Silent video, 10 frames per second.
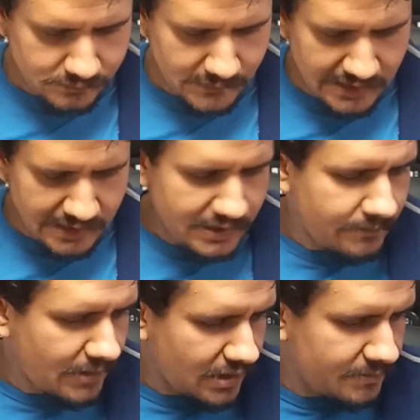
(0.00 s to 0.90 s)
Any
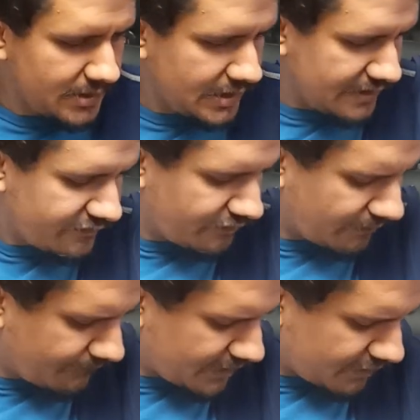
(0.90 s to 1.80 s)
recommendations
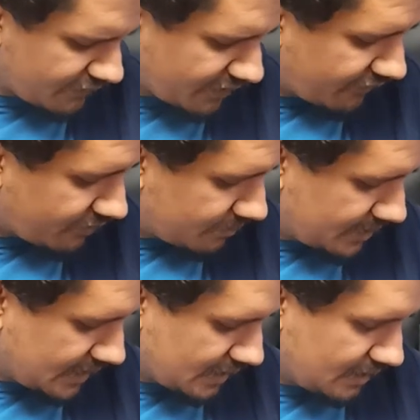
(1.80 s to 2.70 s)
on figures I should
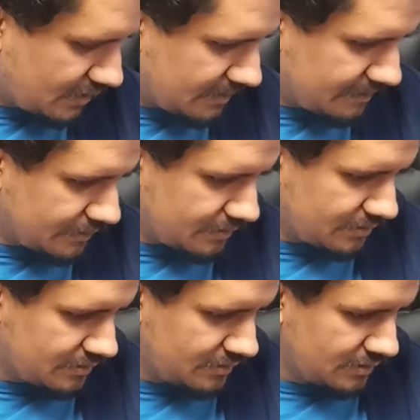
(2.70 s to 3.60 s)
pick up
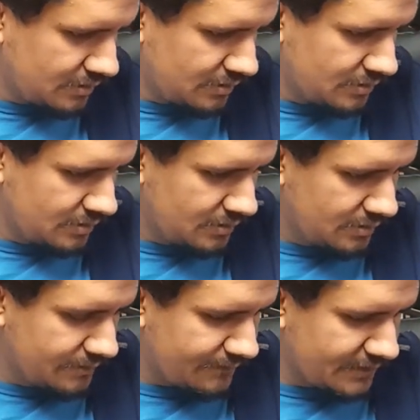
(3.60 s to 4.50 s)

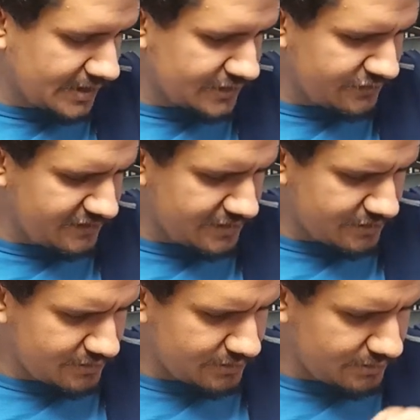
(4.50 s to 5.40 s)
for next
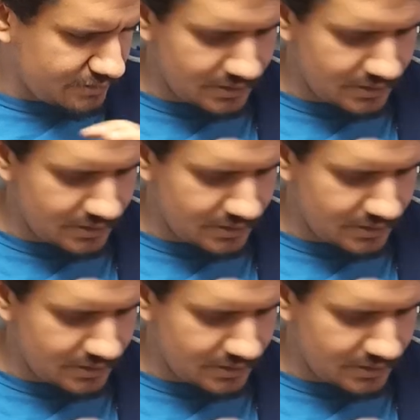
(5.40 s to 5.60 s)
year.